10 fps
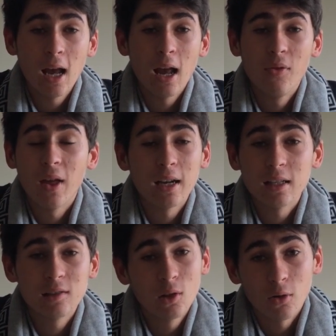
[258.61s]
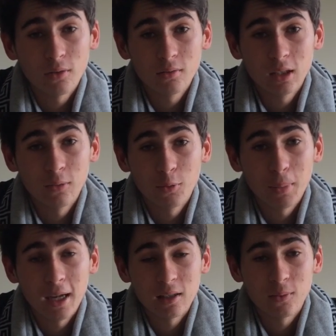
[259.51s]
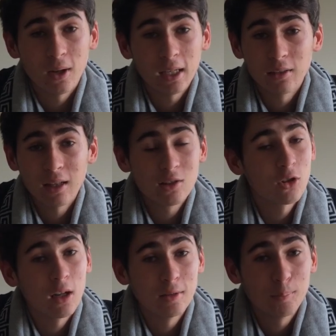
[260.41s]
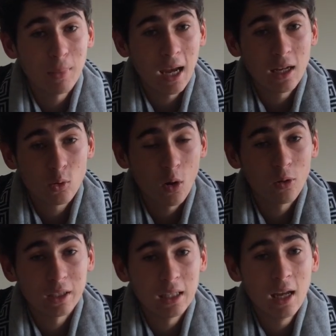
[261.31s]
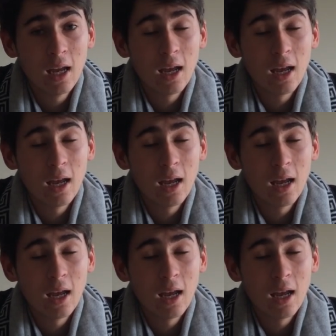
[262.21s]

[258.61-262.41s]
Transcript: And that is not, if a bag is fake, and that's not a bad quality.